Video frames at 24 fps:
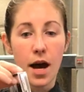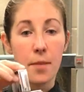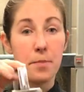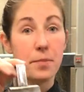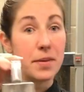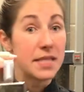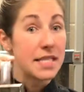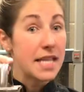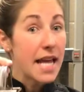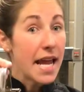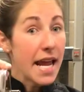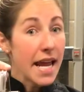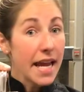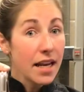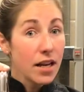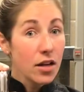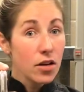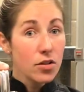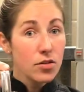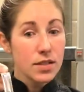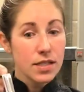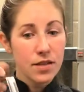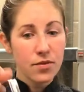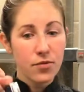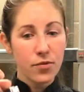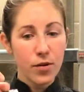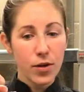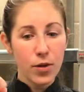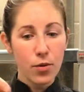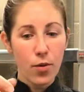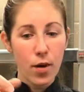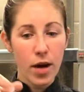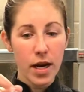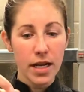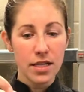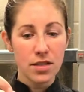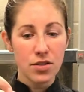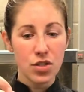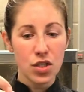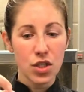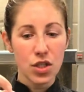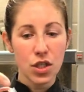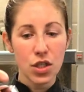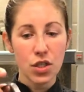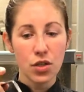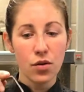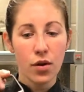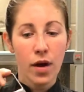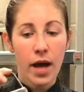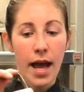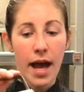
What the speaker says: Potatoes if we wanted to.